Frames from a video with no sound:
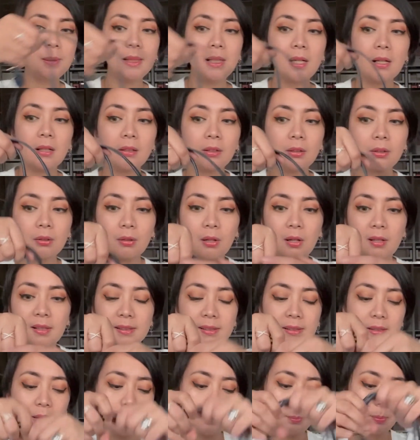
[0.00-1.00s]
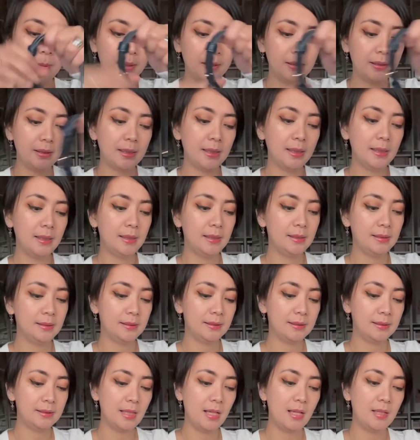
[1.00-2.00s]
a crossbody
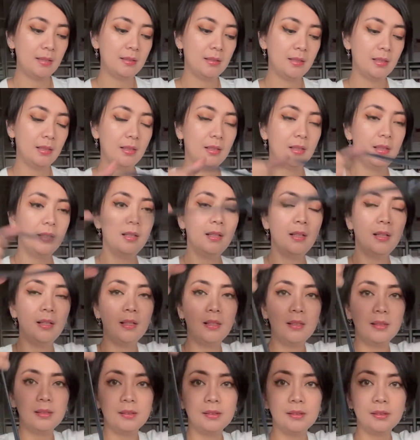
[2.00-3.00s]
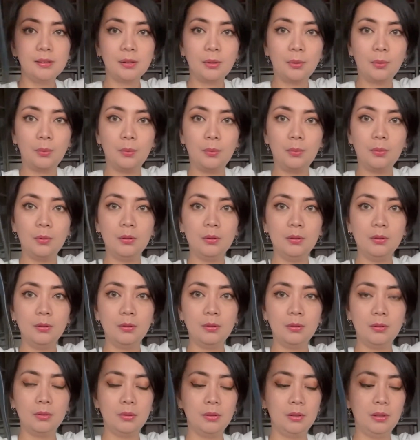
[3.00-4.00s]
instead. So
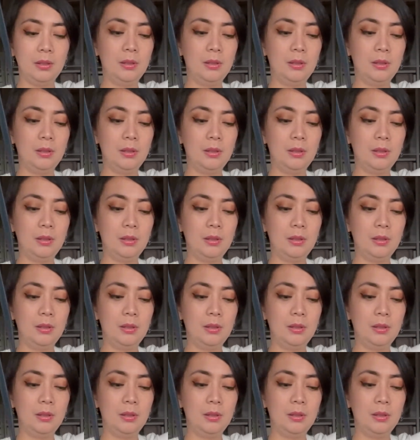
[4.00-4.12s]
you